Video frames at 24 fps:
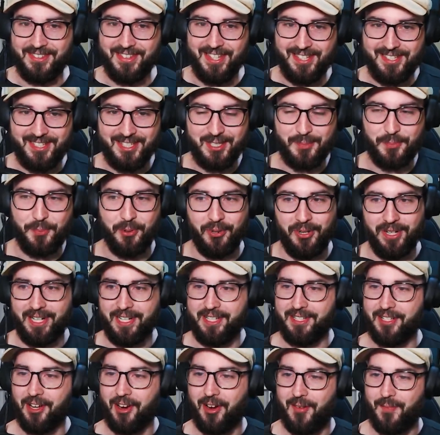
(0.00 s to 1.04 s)
this is pretty
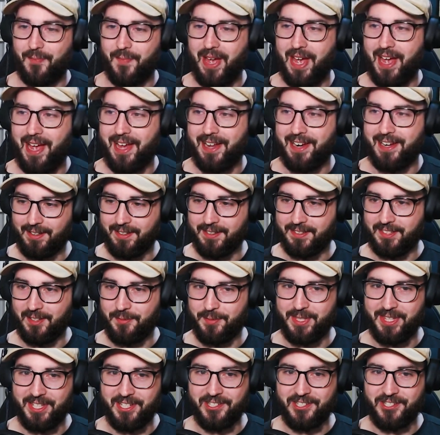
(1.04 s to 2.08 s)
dope, man. Some
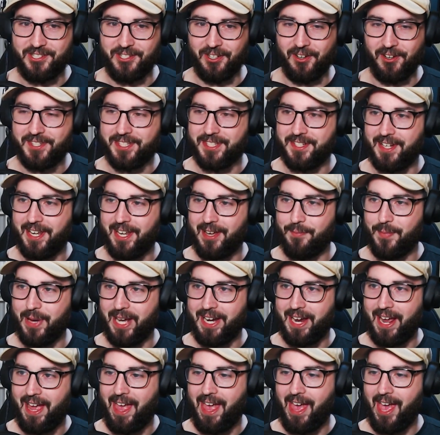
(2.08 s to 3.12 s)
of these shots in here, man,
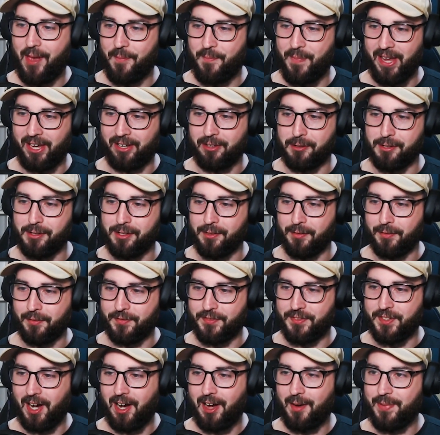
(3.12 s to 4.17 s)
are epic. Of
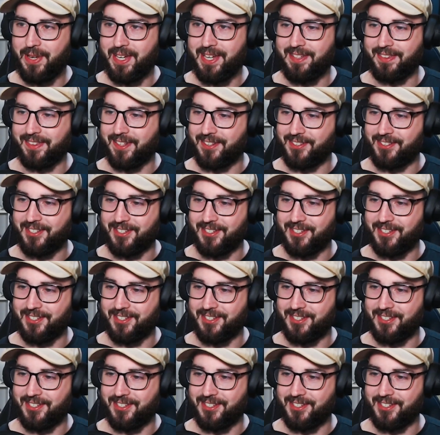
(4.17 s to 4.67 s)
DABI and then to